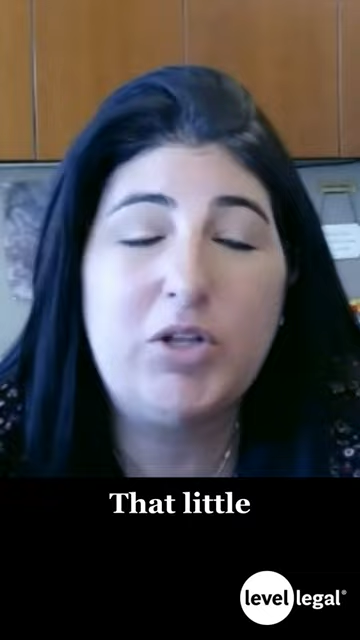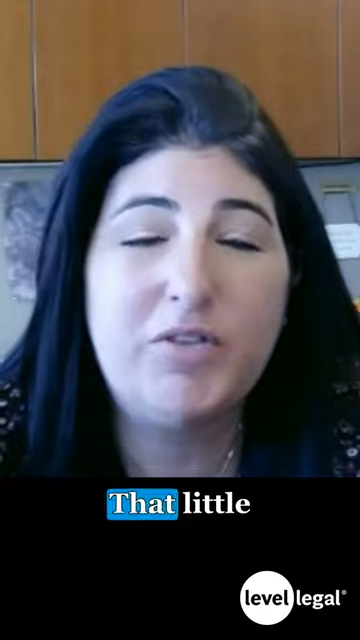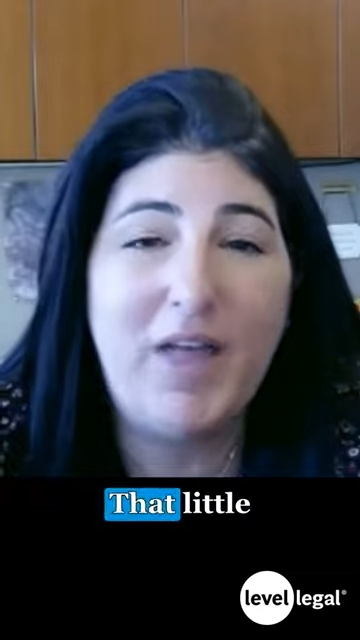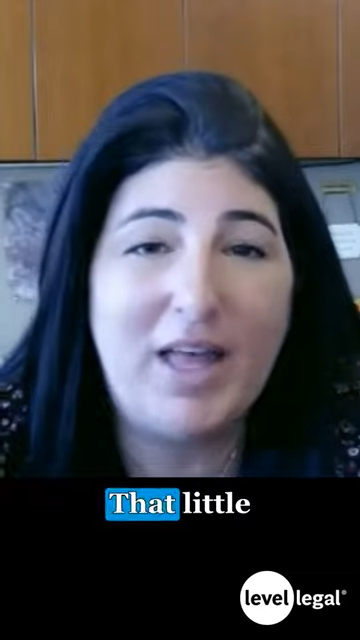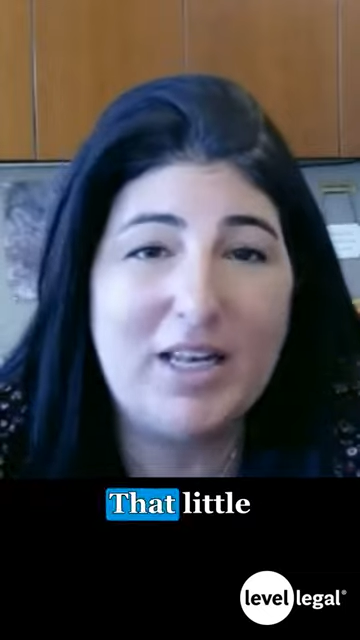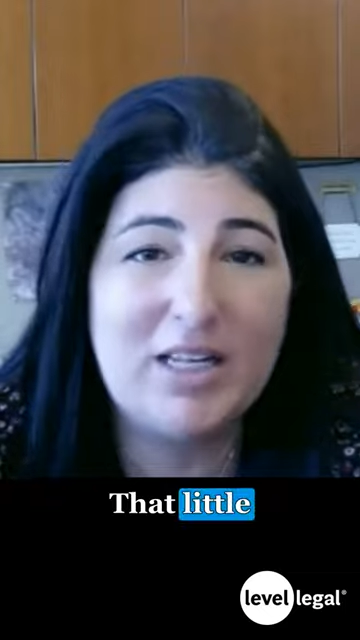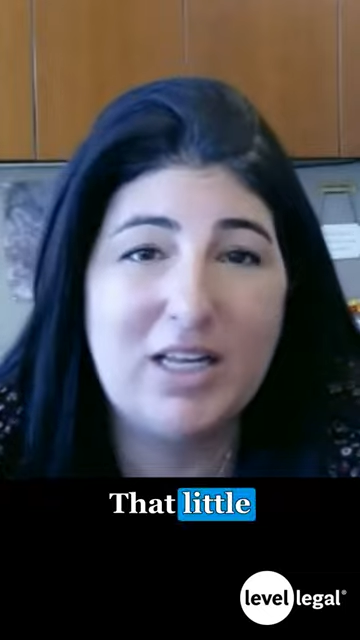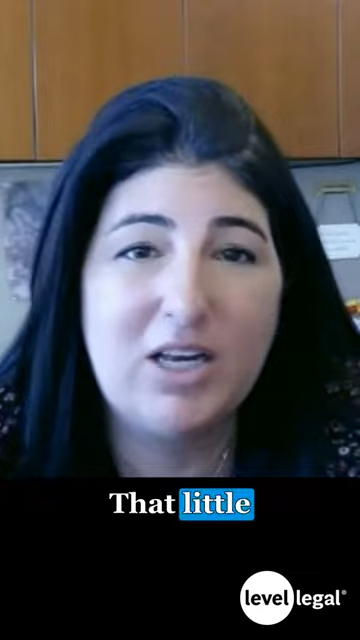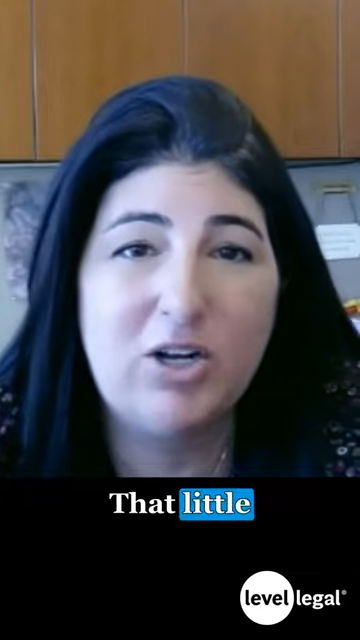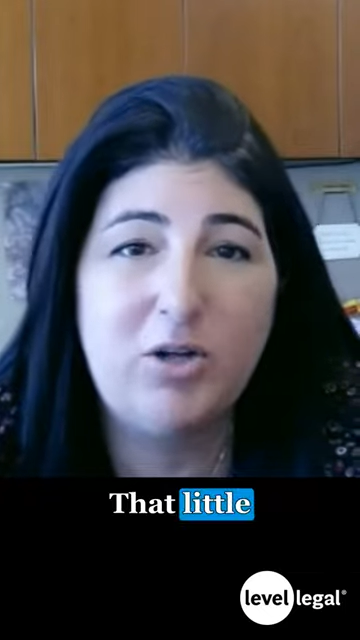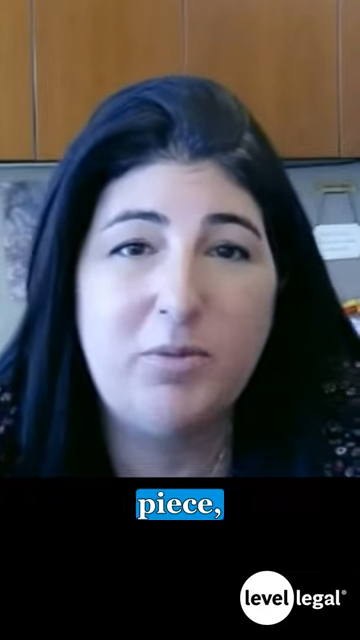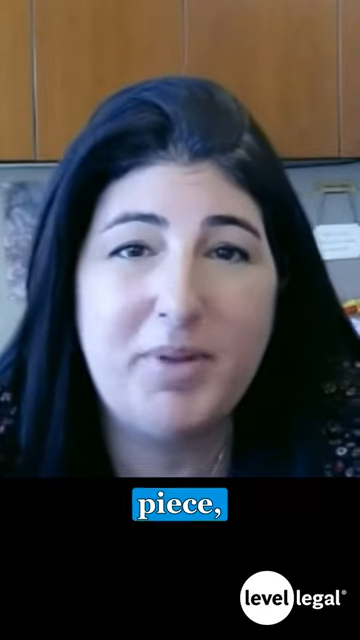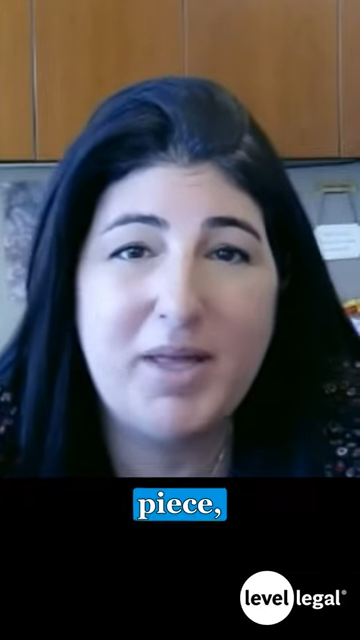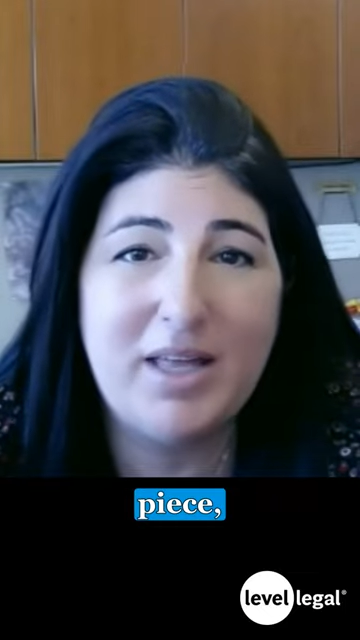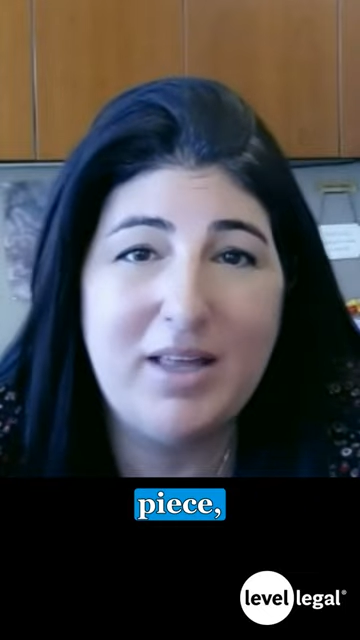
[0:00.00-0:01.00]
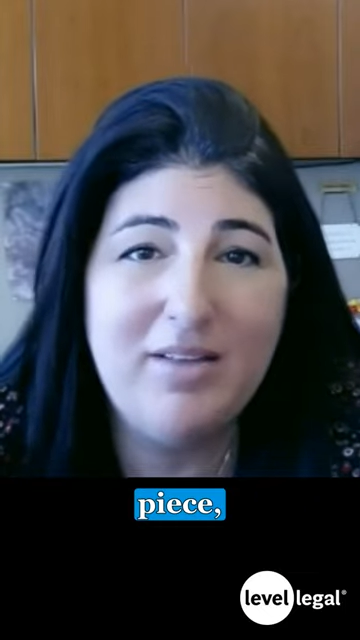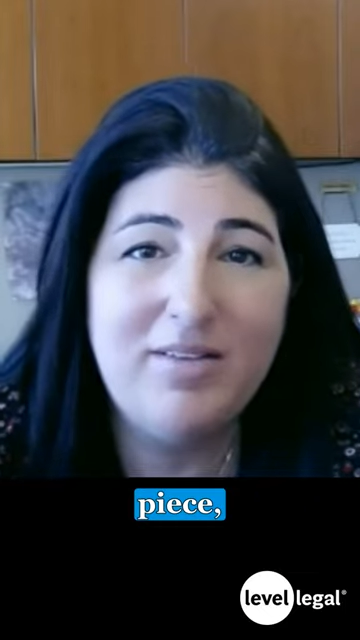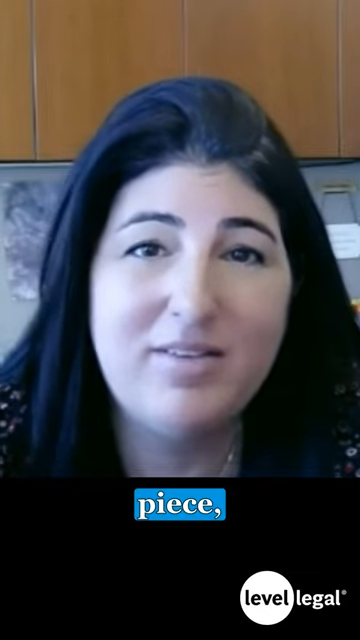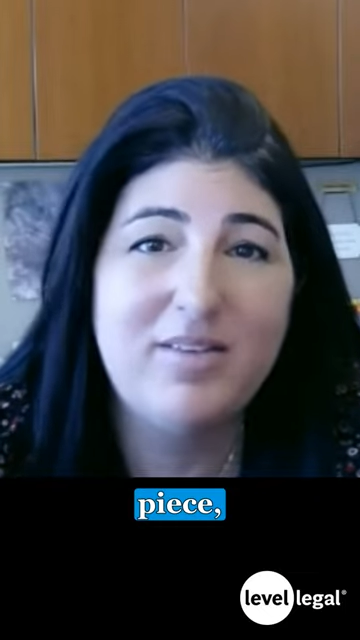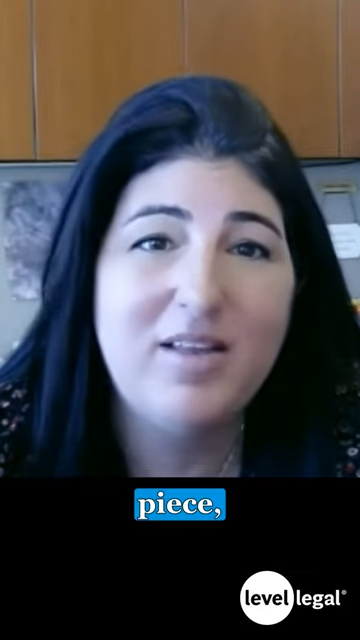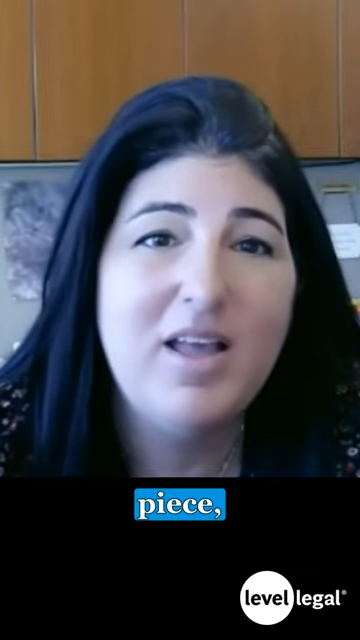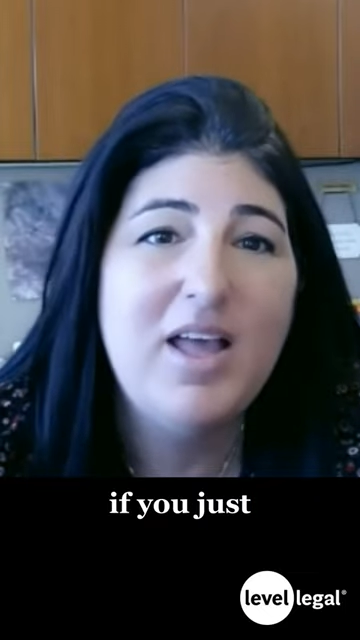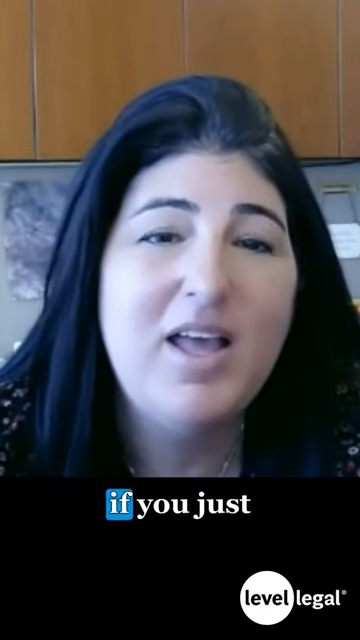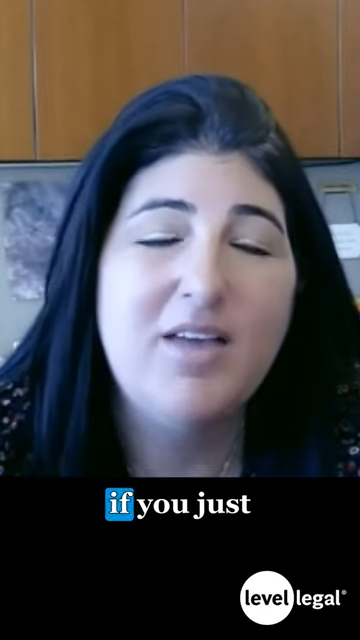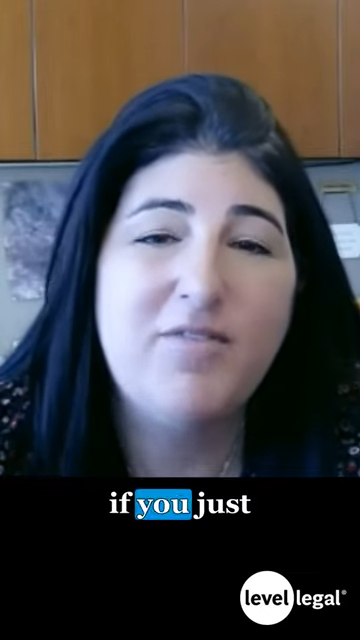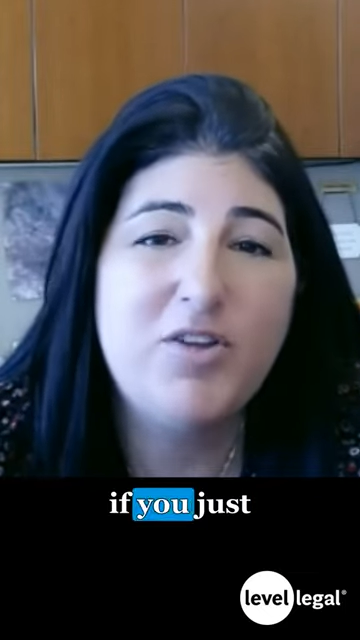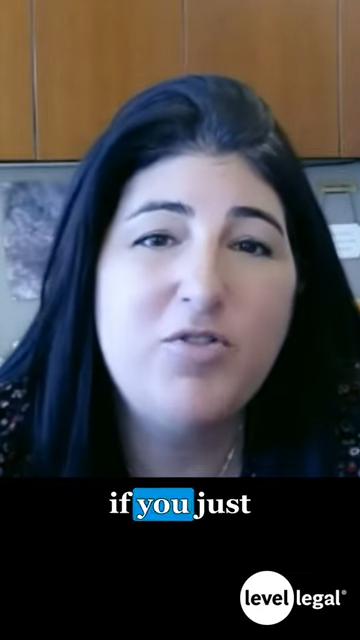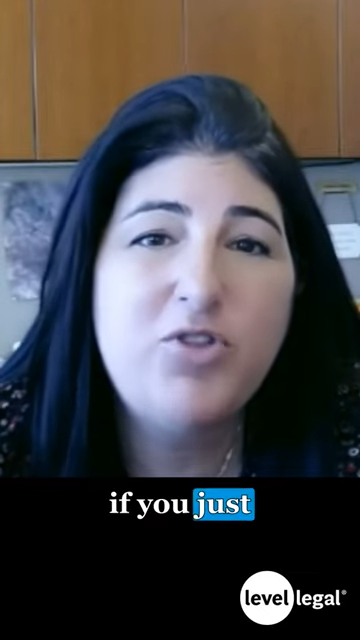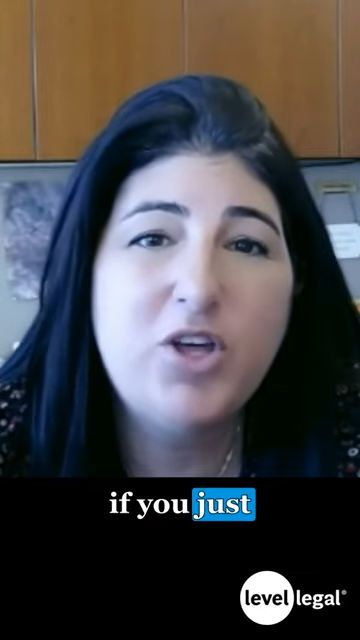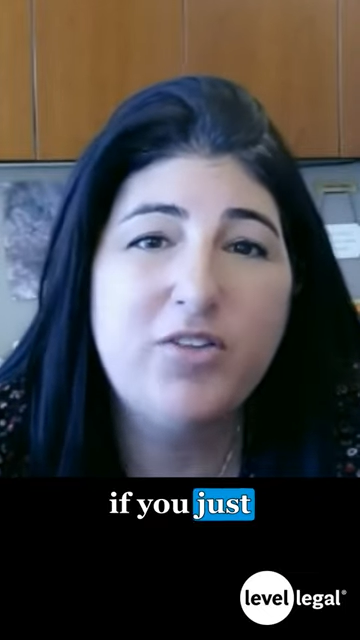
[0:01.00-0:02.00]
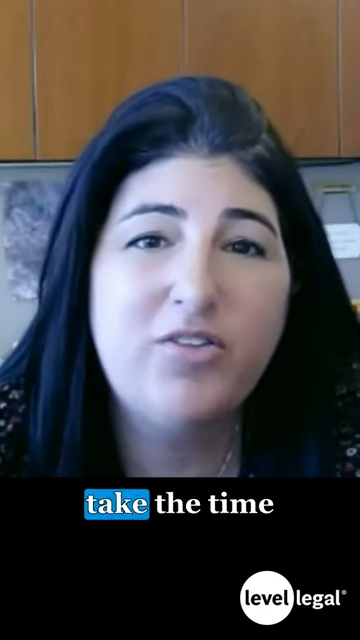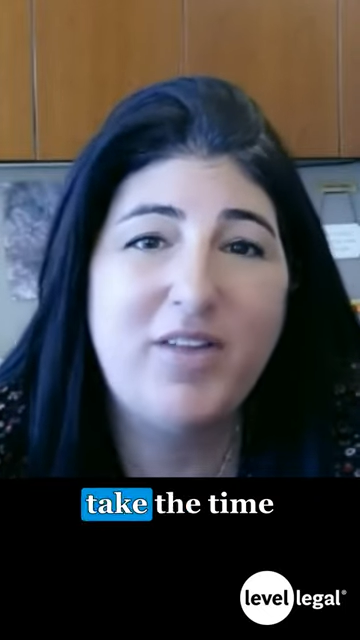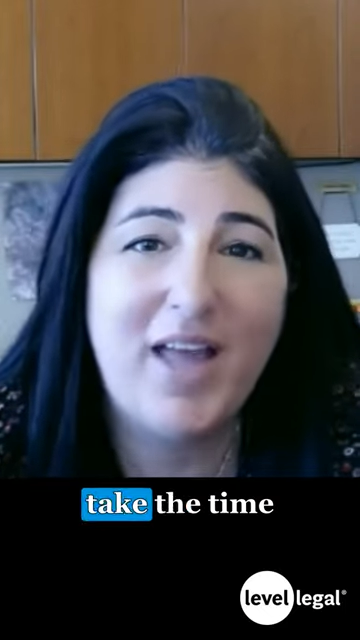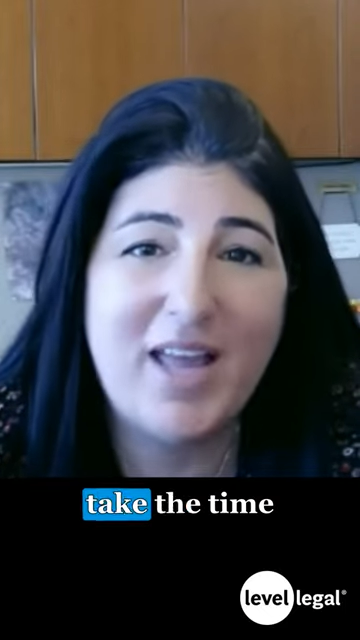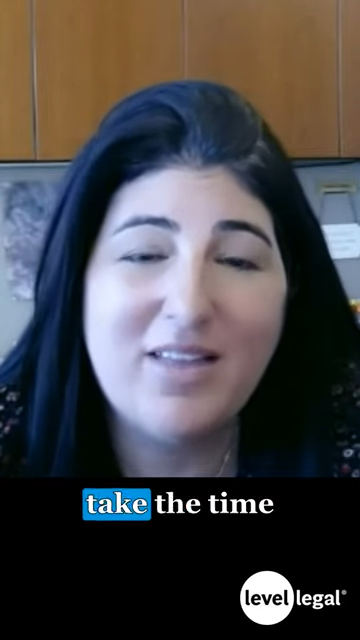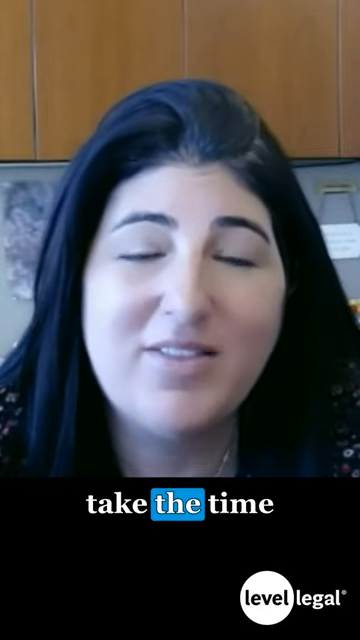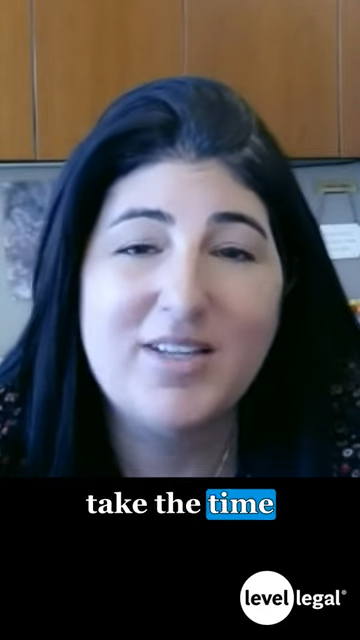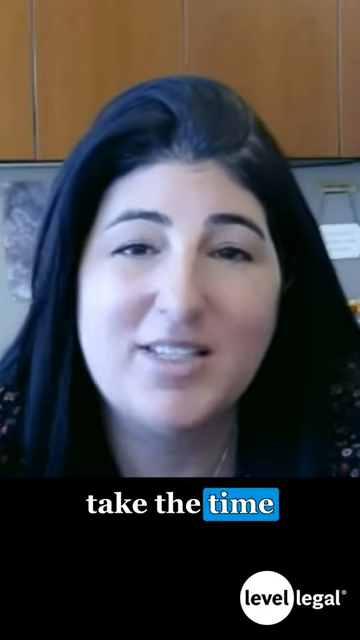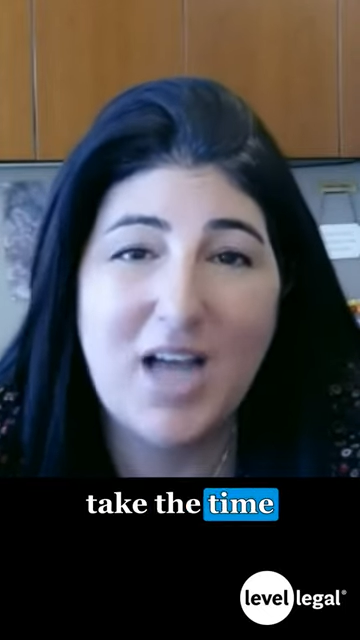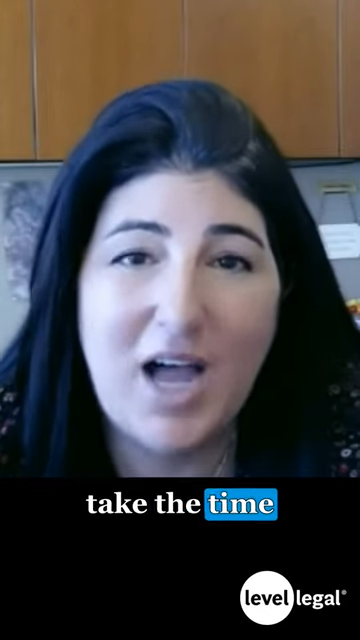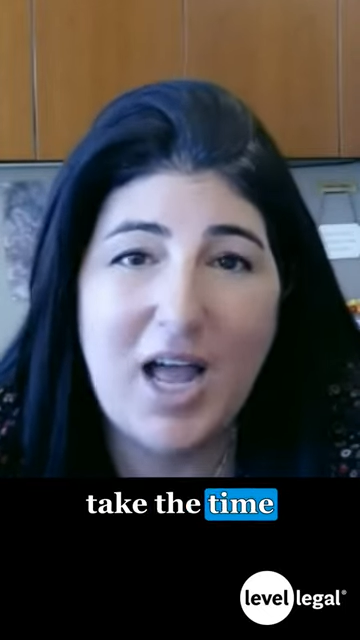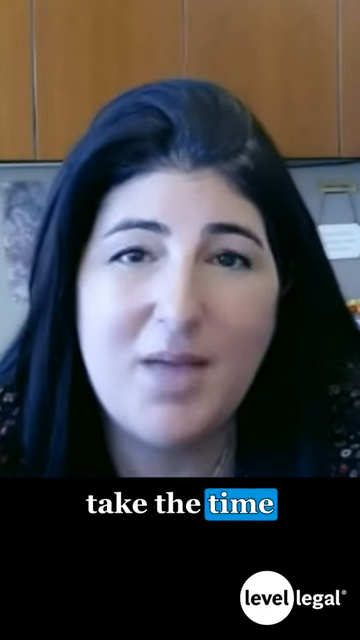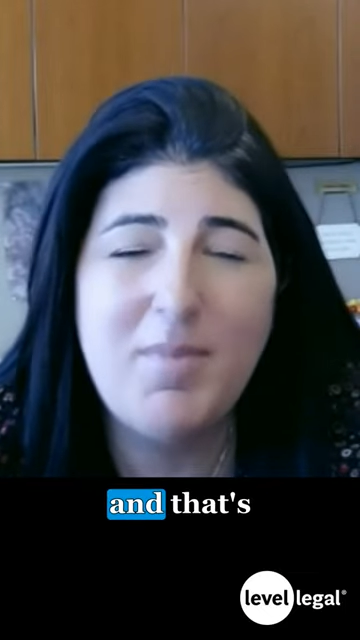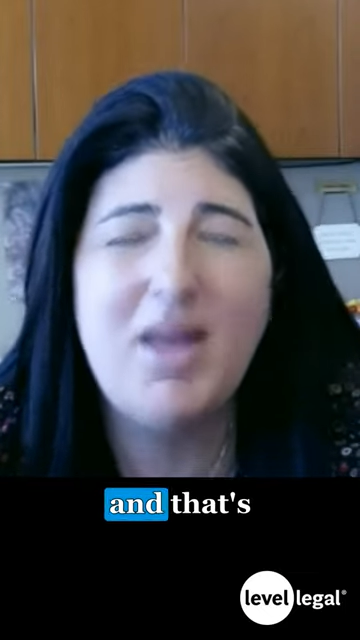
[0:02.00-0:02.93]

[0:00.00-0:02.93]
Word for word: That little piece, if you just take the time,